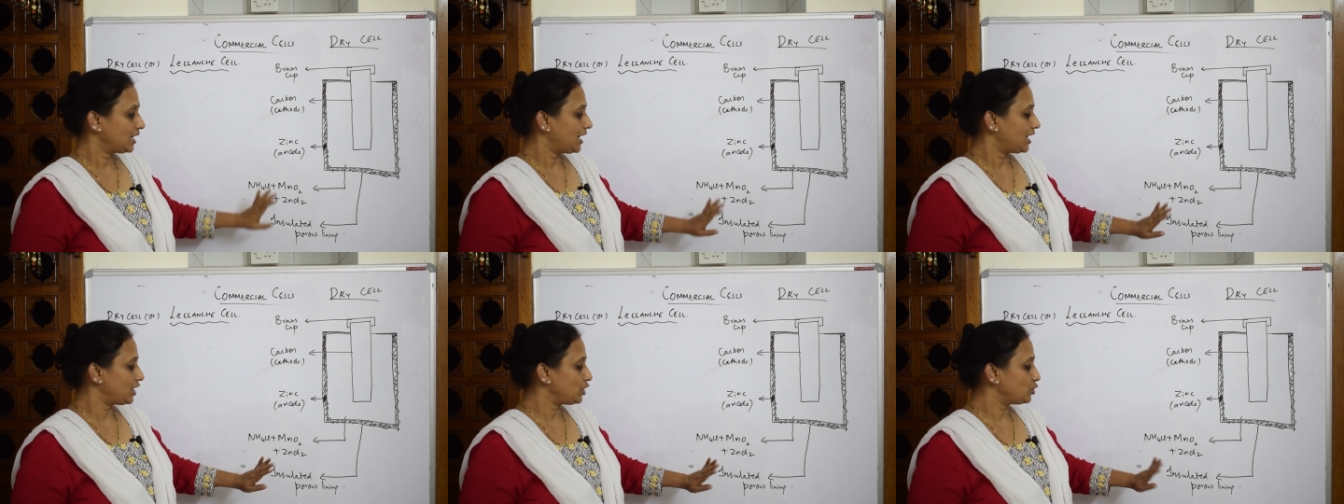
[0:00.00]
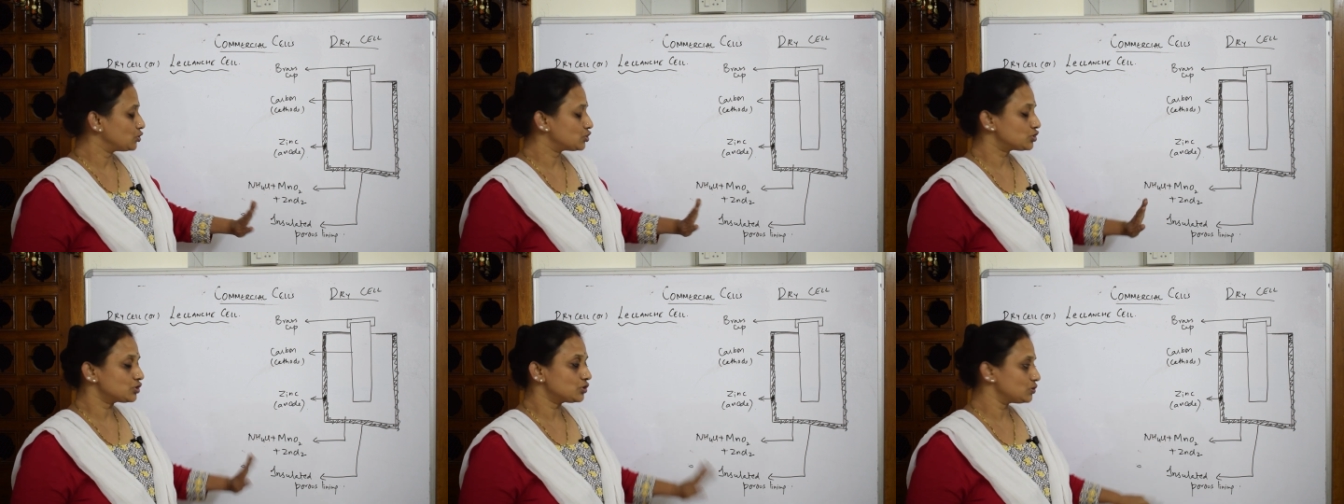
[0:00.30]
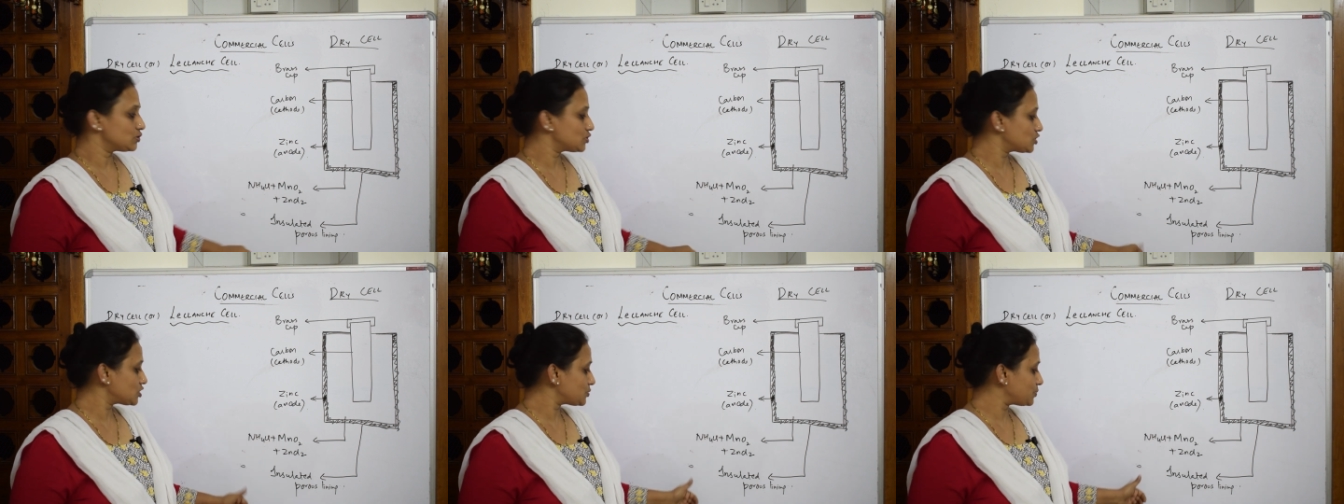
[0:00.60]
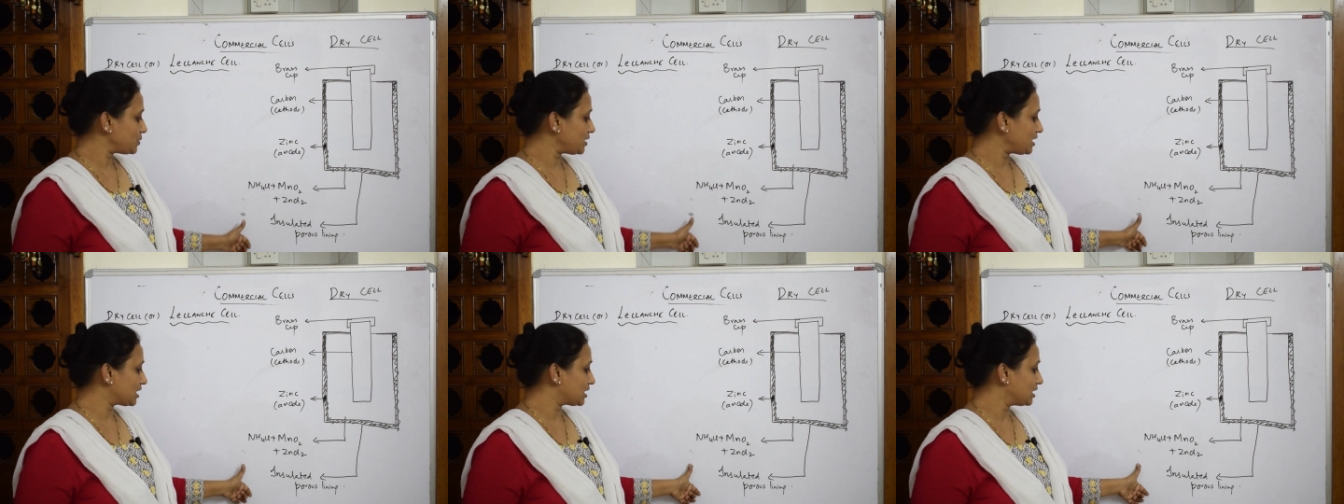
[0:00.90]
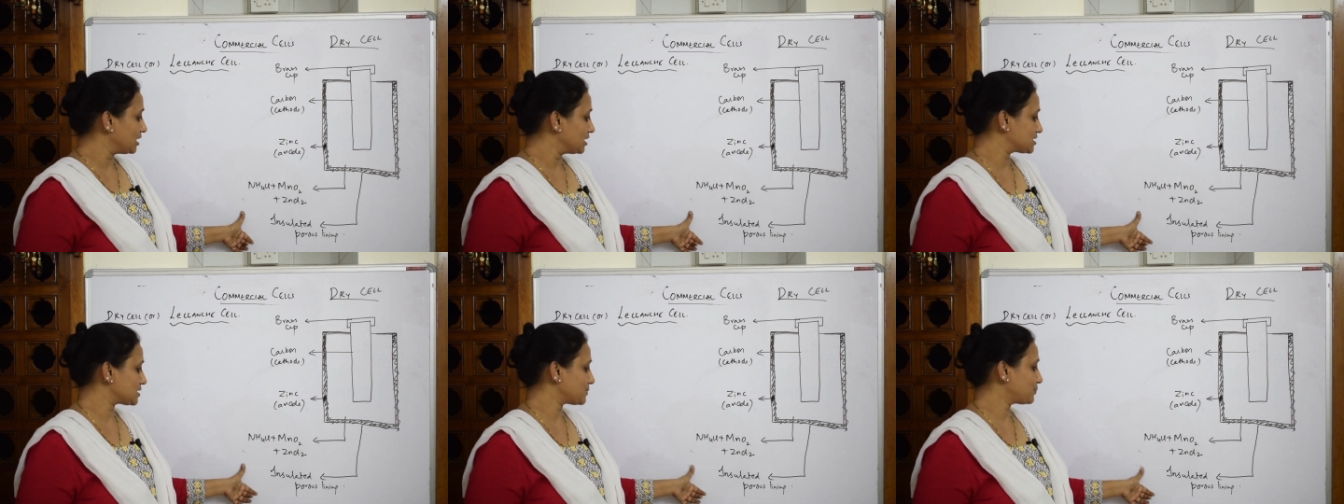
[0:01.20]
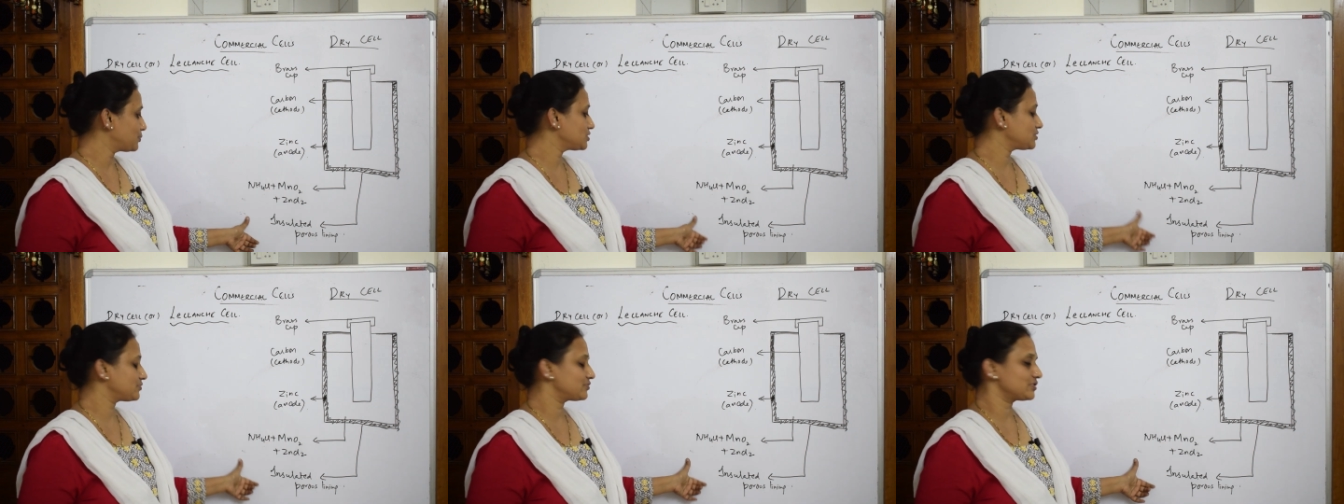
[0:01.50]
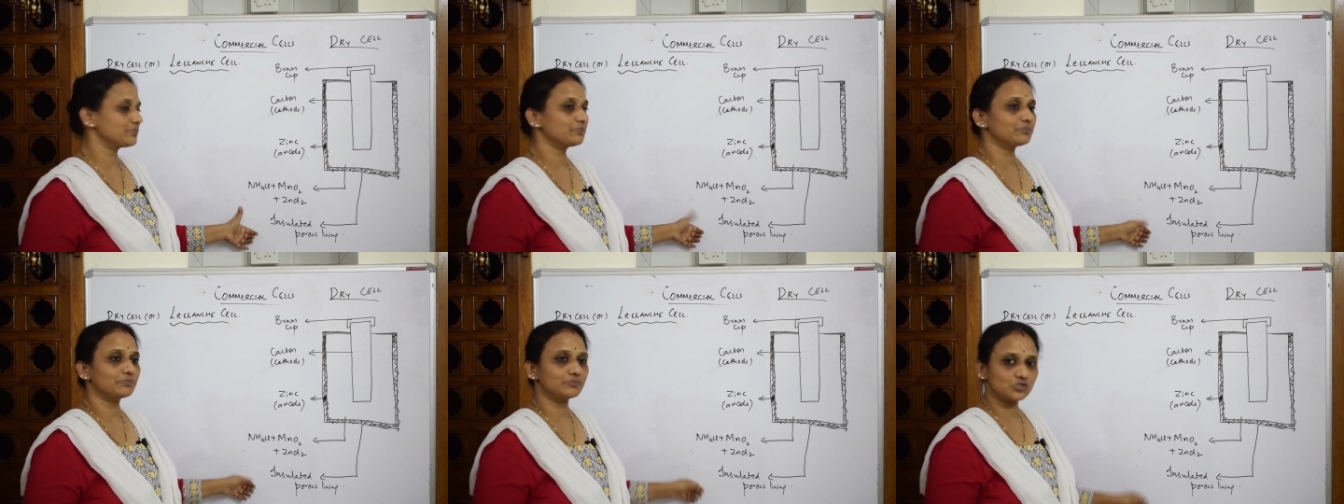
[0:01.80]
and you should also speak, suppose if
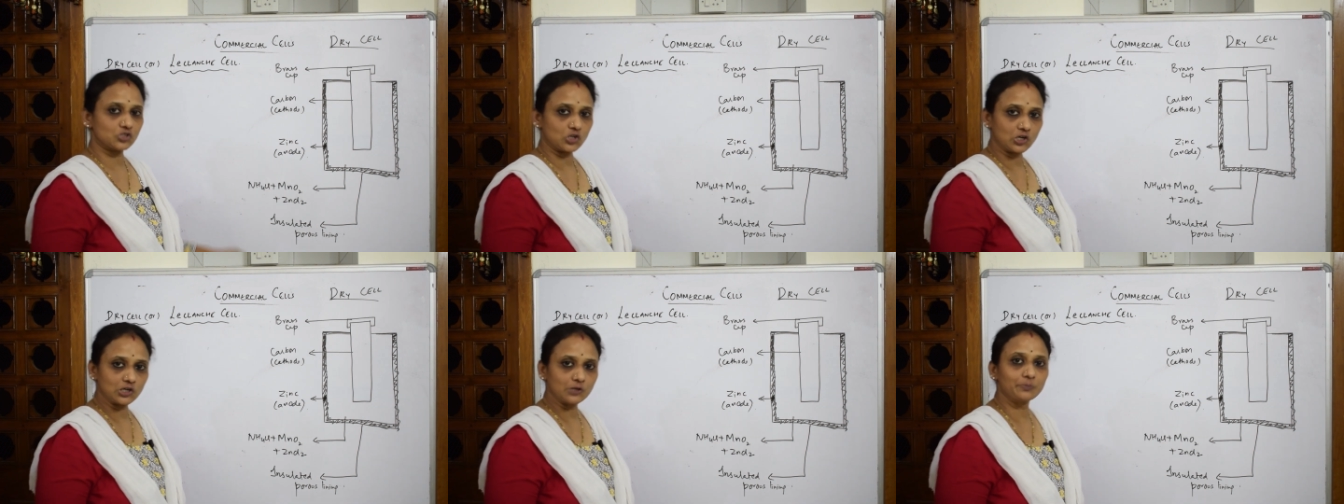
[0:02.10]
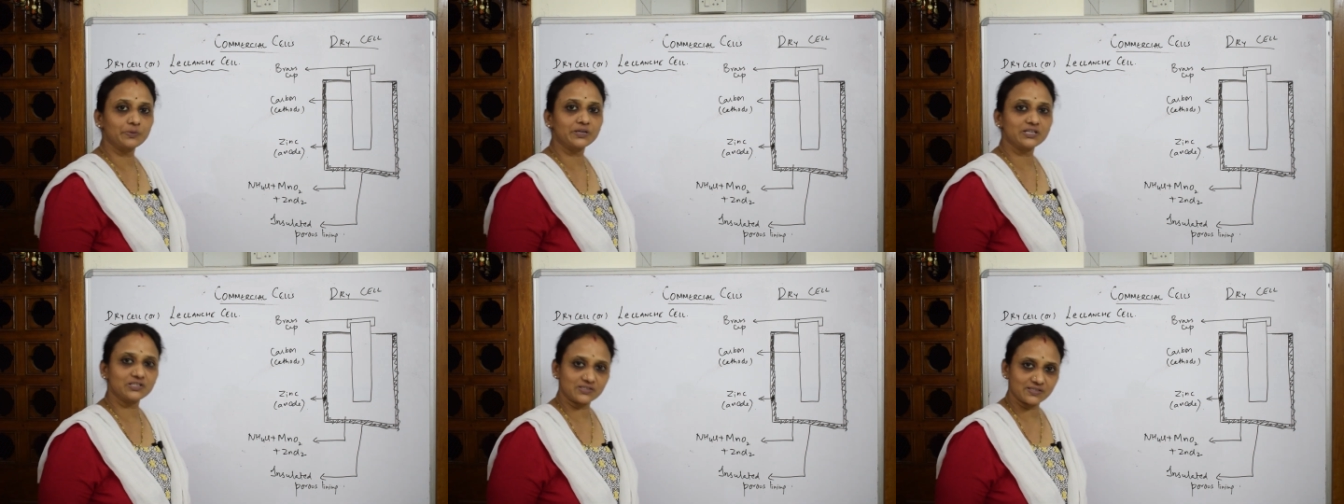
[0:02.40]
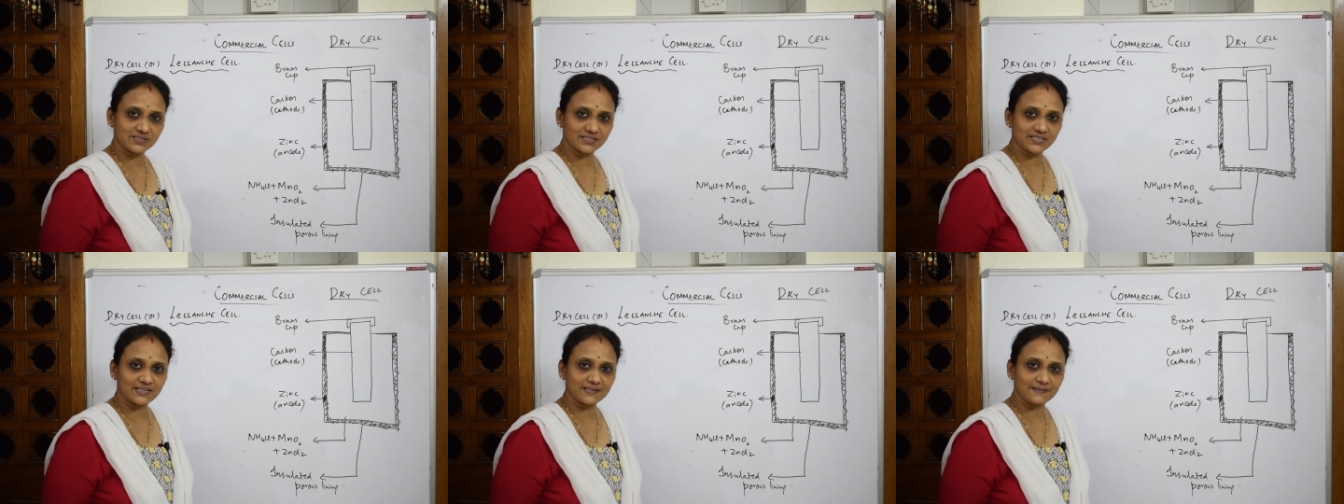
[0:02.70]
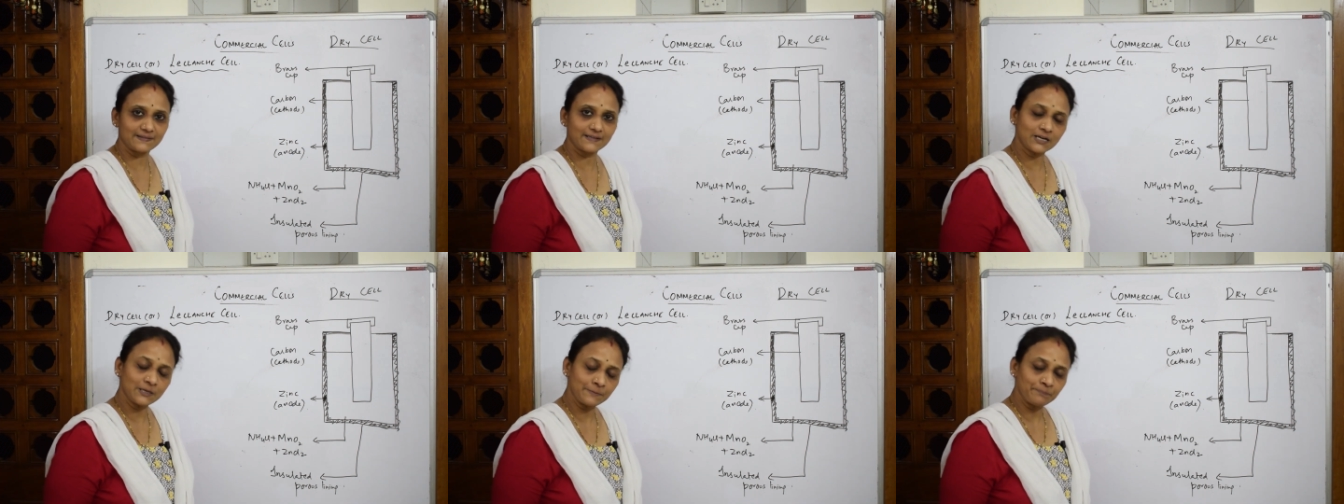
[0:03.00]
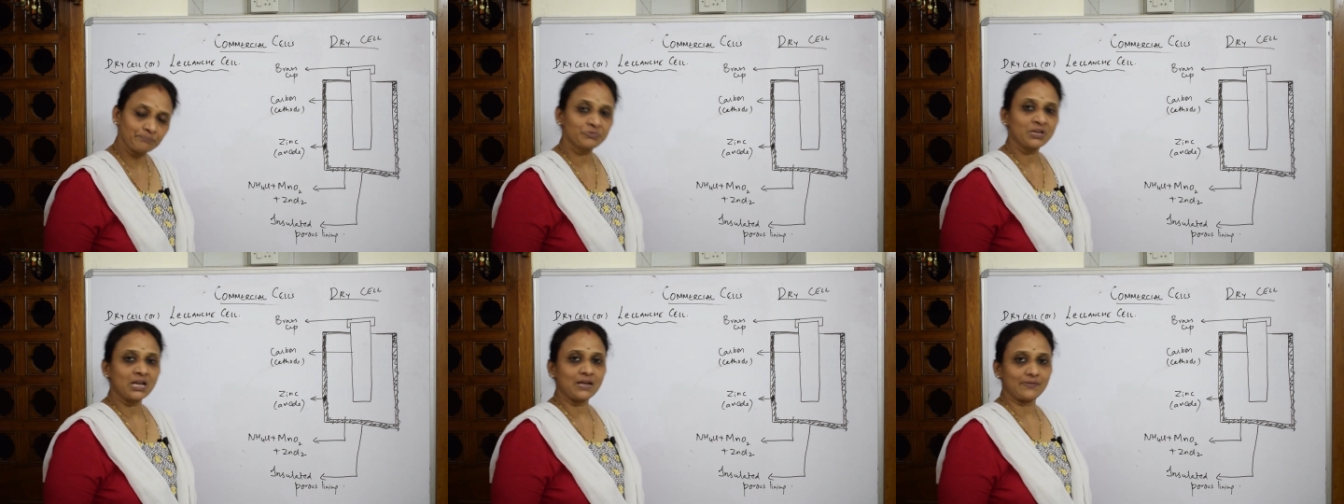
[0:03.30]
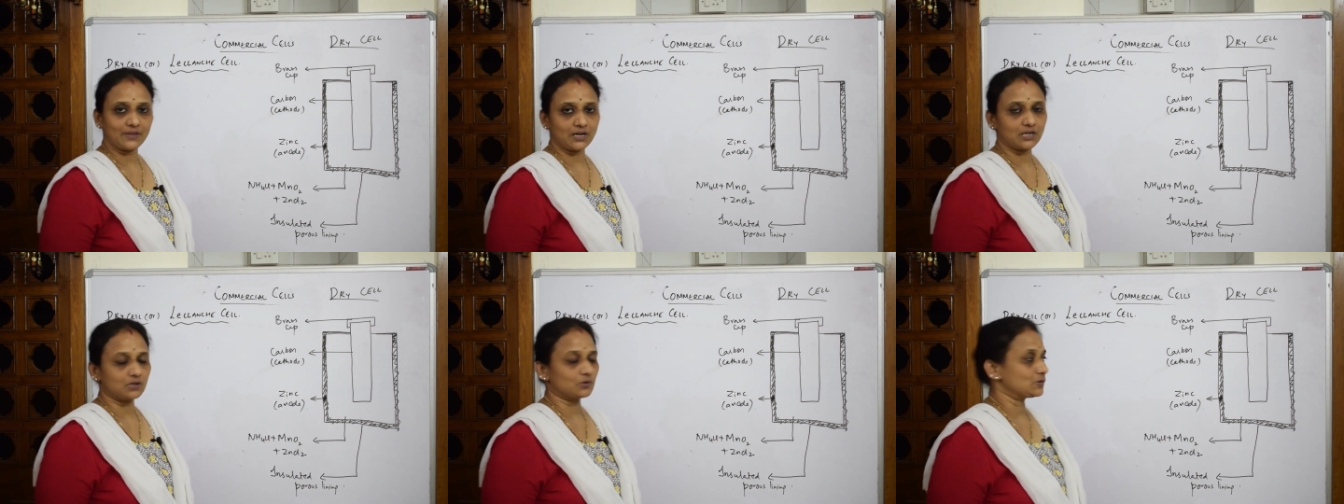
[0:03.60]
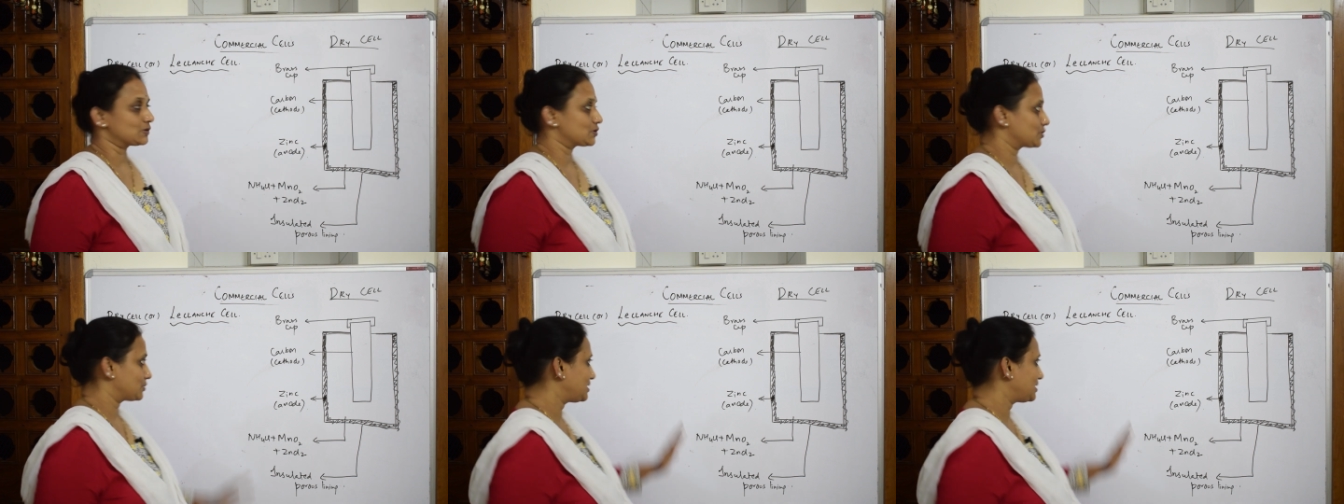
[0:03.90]
some salt bridge is there, that also.